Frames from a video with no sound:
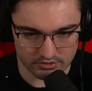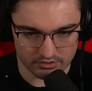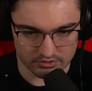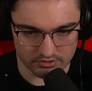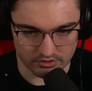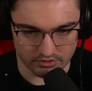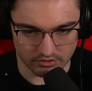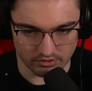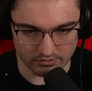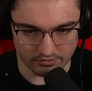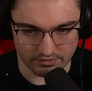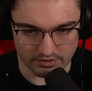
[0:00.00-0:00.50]

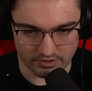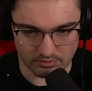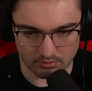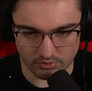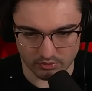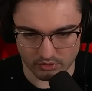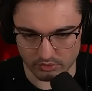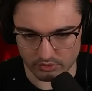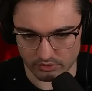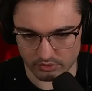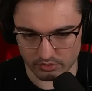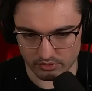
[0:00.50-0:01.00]
to
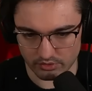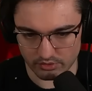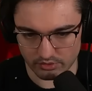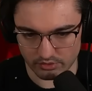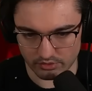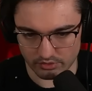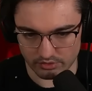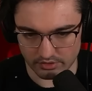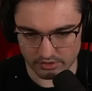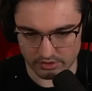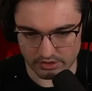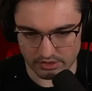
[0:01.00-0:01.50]

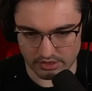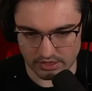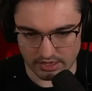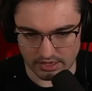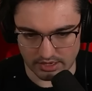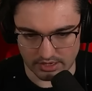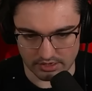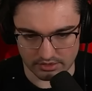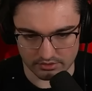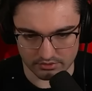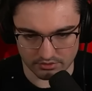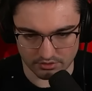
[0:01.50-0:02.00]
November
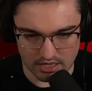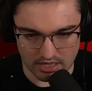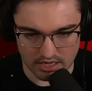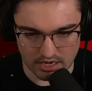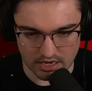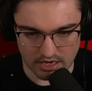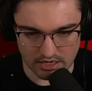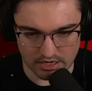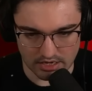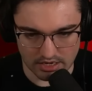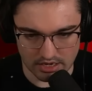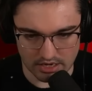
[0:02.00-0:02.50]
9th,
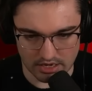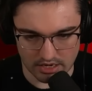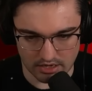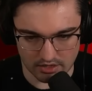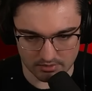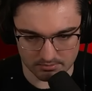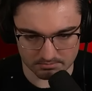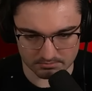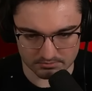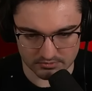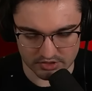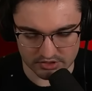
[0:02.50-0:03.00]
8
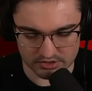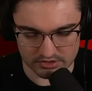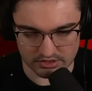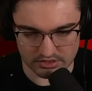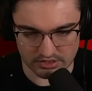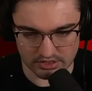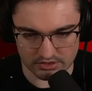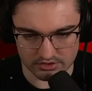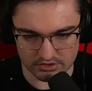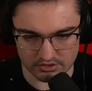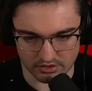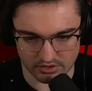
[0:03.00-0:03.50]
a.m., because the
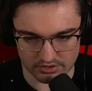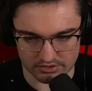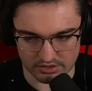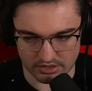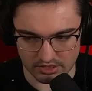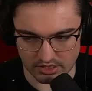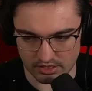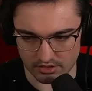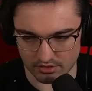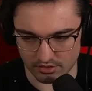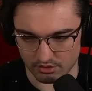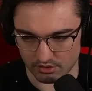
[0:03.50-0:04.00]
day starts at
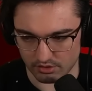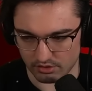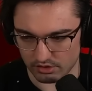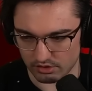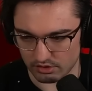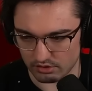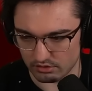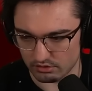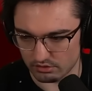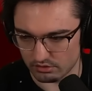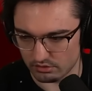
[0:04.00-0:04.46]
8:30.